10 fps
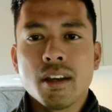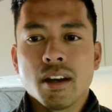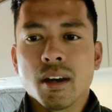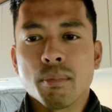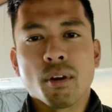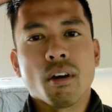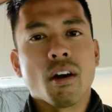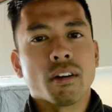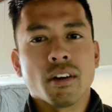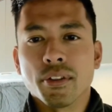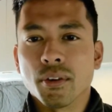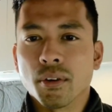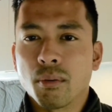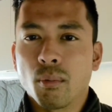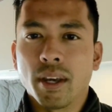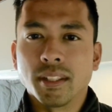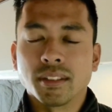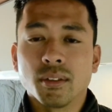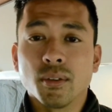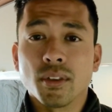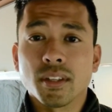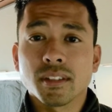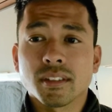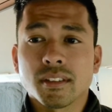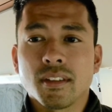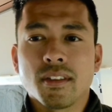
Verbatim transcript: Um, there are other ways to do this.